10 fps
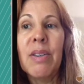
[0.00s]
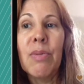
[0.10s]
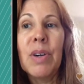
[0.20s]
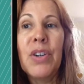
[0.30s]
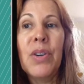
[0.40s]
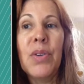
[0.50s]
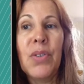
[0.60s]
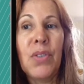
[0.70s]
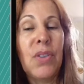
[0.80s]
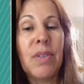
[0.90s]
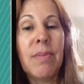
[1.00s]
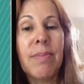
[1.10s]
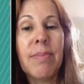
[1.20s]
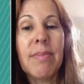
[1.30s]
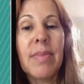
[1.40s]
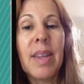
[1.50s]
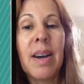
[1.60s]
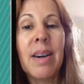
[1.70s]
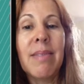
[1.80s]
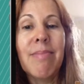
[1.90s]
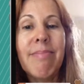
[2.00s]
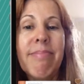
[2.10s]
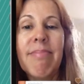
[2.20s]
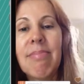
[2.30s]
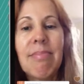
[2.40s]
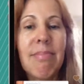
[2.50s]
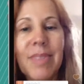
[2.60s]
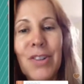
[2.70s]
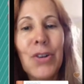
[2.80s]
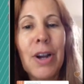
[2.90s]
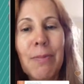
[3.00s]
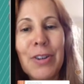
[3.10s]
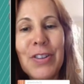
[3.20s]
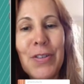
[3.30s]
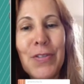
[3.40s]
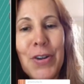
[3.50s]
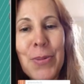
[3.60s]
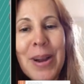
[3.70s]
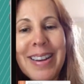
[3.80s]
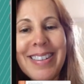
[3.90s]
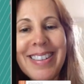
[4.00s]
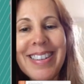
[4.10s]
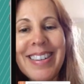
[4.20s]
reduce the circumference of your waist,